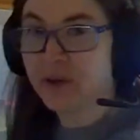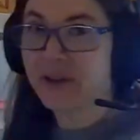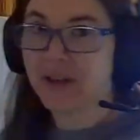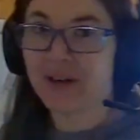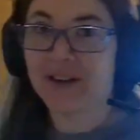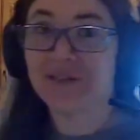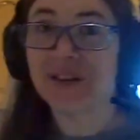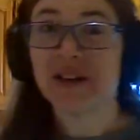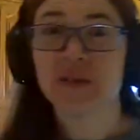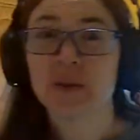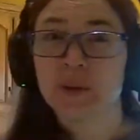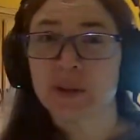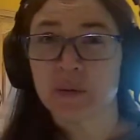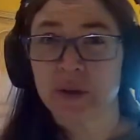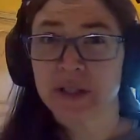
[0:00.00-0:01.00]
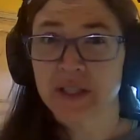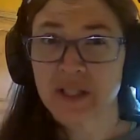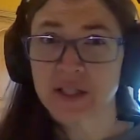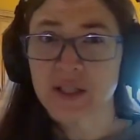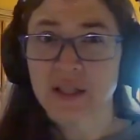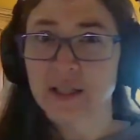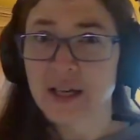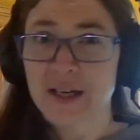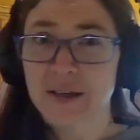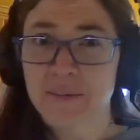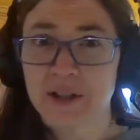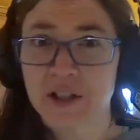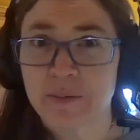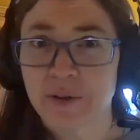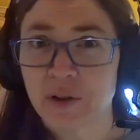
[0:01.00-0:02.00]
Now, I've never been one to like
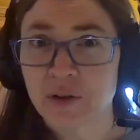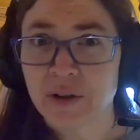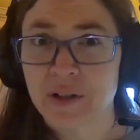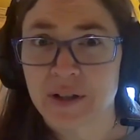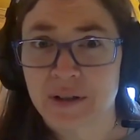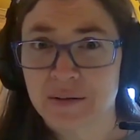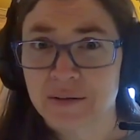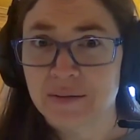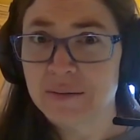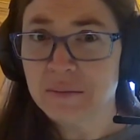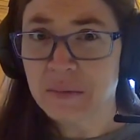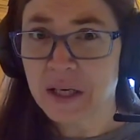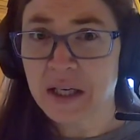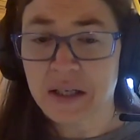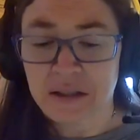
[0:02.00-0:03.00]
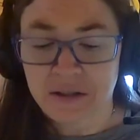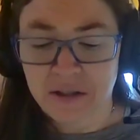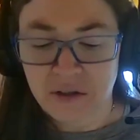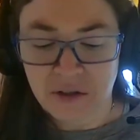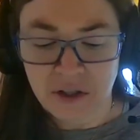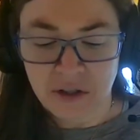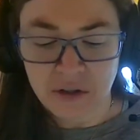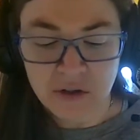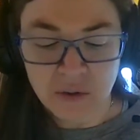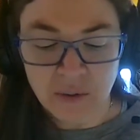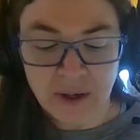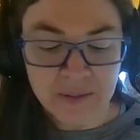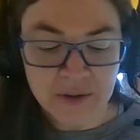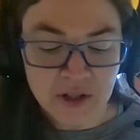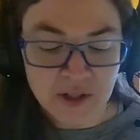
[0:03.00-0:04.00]
much milk in my cereal, so
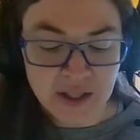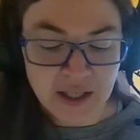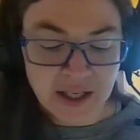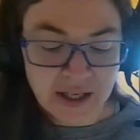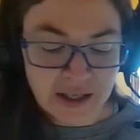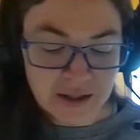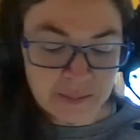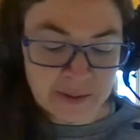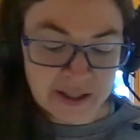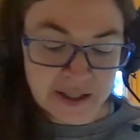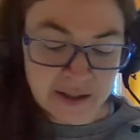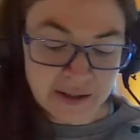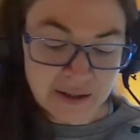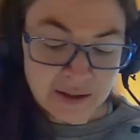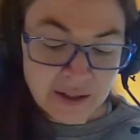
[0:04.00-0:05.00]
I'm just going to add a bit.